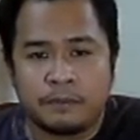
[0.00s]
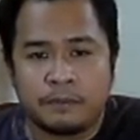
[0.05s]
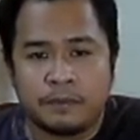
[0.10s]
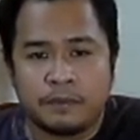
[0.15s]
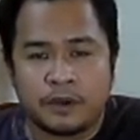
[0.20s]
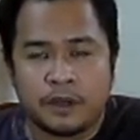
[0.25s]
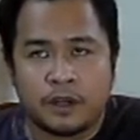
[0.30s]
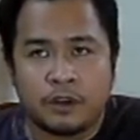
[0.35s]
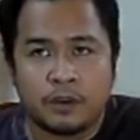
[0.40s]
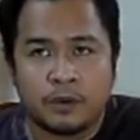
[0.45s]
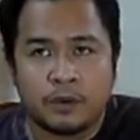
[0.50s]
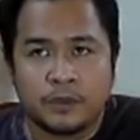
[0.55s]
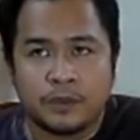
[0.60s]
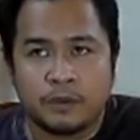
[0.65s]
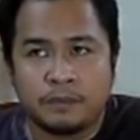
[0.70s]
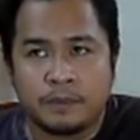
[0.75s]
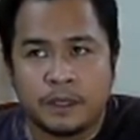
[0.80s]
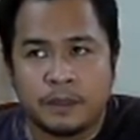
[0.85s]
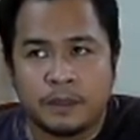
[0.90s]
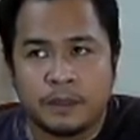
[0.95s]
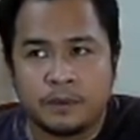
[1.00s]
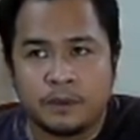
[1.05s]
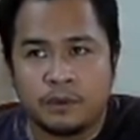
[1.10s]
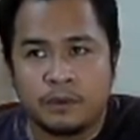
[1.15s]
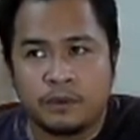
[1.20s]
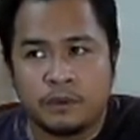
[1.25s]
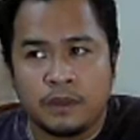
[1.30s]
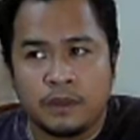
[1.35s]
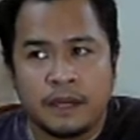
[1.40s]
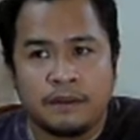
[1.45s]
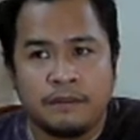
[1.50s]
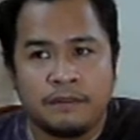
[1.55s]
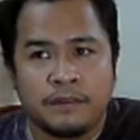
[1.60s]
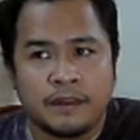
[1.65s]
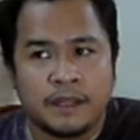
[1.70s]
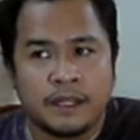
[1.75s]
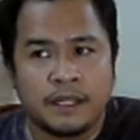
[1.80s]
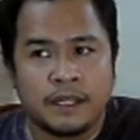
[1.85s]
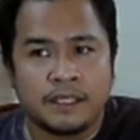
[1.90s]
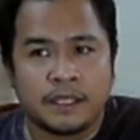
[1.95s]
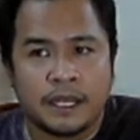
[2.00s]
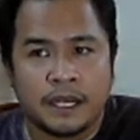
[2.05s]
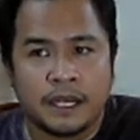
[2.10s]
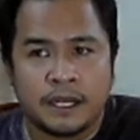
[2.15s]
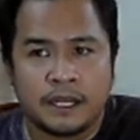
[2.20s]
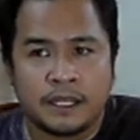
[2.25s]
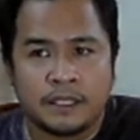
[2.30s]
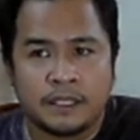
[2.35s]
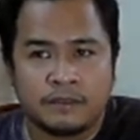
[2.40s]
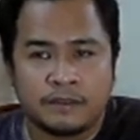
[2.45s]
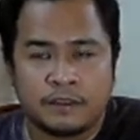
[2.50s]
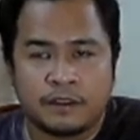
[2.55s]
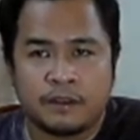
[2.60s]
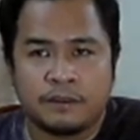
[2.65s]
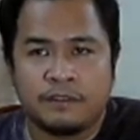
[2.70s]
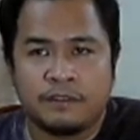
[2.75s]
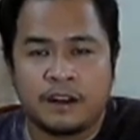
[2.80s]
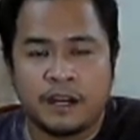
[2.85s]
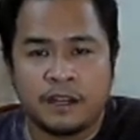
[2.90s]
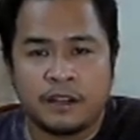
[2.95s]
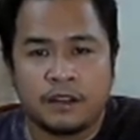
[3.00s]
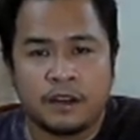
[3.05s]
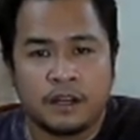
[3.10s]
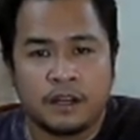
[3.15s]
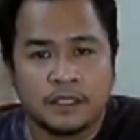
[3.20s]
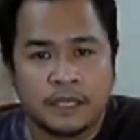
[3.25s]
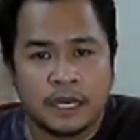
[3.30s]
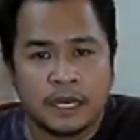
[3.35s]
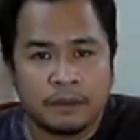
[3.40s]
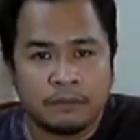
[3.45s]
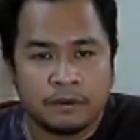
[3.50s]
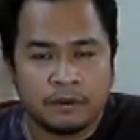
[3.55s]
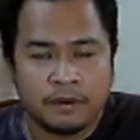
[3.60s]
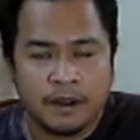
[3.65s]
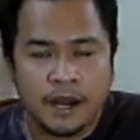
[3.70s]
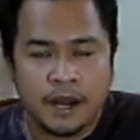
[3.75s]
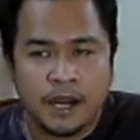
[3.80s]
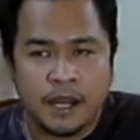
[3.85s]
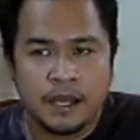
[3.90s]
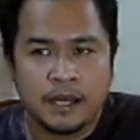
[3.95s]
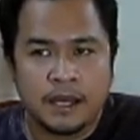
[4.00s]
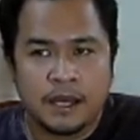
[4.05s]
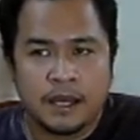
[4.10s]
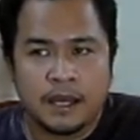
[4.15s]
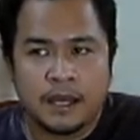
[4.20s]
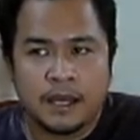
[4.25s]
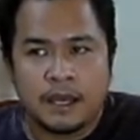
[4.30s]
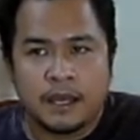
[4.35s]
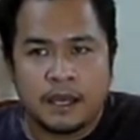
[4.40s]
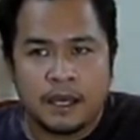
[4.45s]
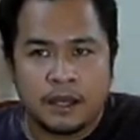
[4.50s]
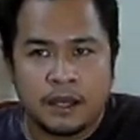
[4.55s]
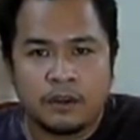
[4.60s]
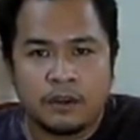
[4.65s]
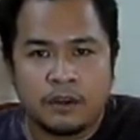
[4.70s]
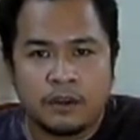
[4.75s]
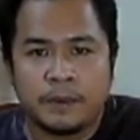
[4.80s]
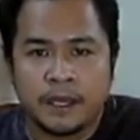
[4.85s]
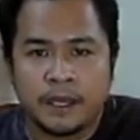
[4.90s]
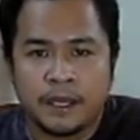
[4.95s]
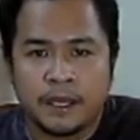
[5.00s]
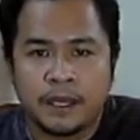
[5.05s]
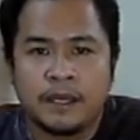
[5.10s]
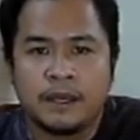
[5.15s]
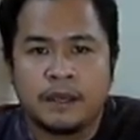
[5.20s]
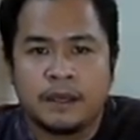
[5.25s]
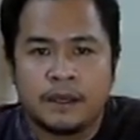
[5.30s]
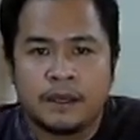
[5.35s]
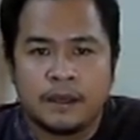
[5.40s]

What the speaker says: or groups of people who live in these areas for a very long time already. It could be